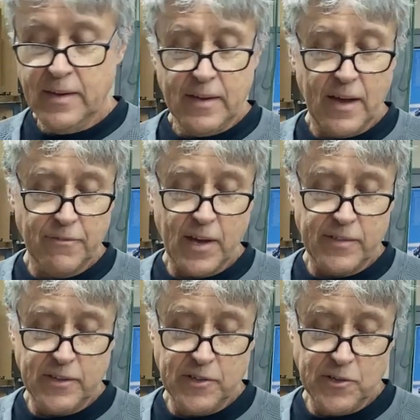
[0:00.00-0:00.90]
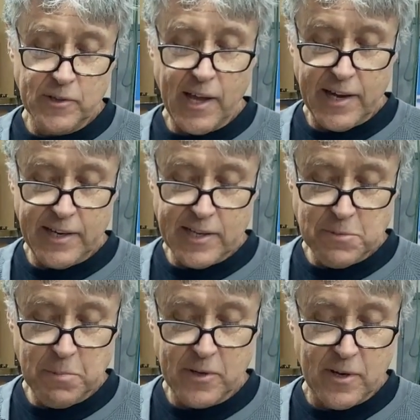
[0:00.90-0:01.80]
I've got the new linings
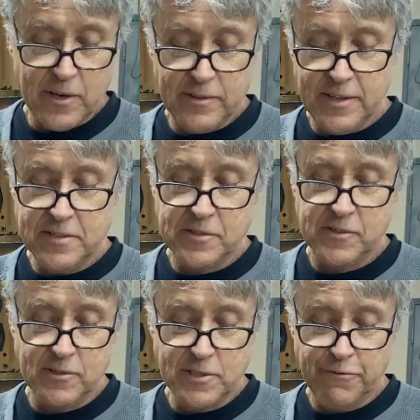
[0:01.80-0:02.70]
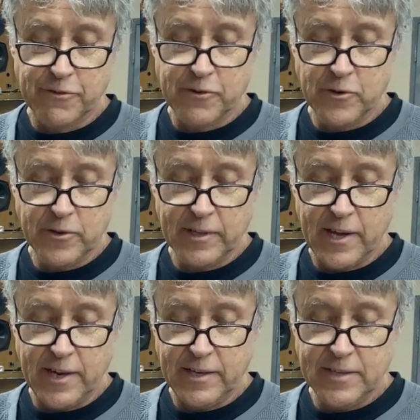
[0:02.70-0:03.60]
put on. These are those Ferodo
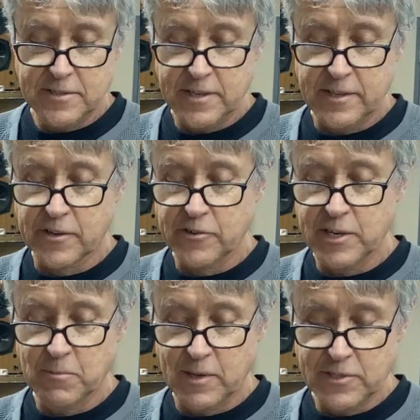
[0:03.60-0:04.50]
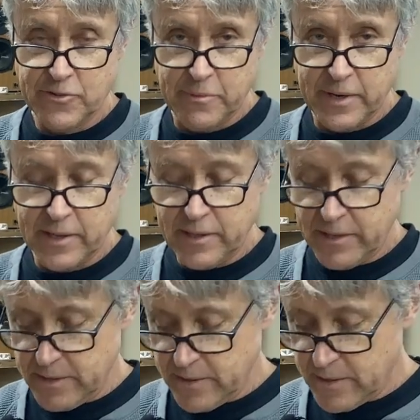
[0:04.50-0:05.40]
linings. They're the green ones from
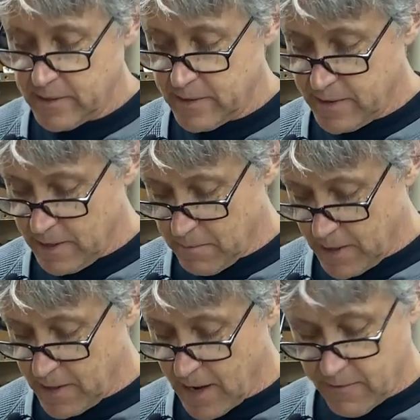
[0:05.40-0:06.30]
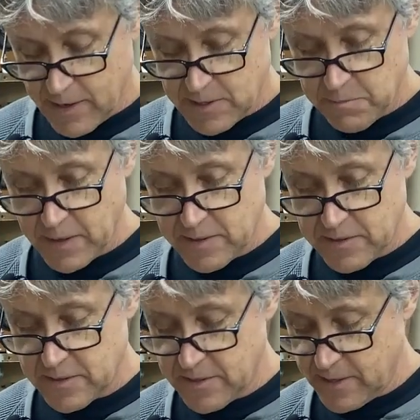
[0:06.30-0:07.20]
England. They might have
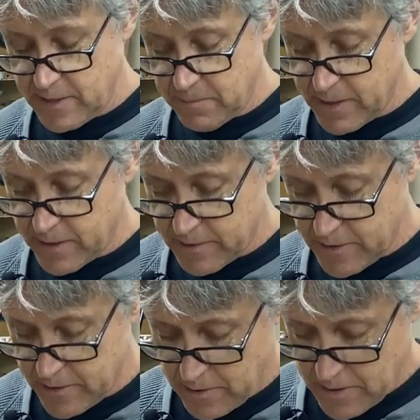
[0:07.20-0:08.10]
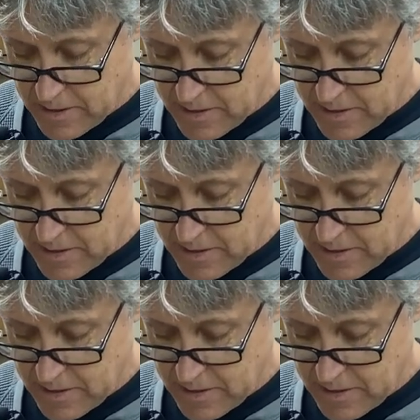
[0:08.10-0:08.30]
asbestos in them, I don't know.